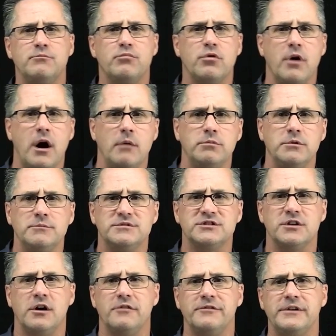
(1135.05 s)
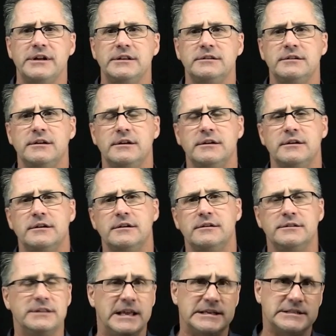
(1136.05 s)
problem solving,
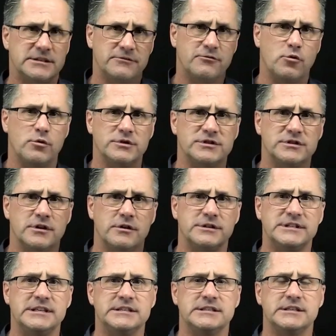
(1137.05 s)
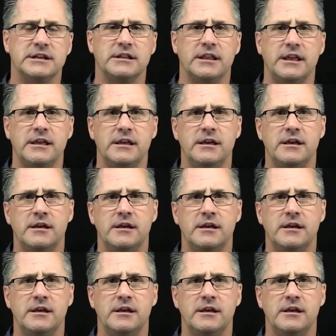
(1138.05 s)
yes, of course, artistically,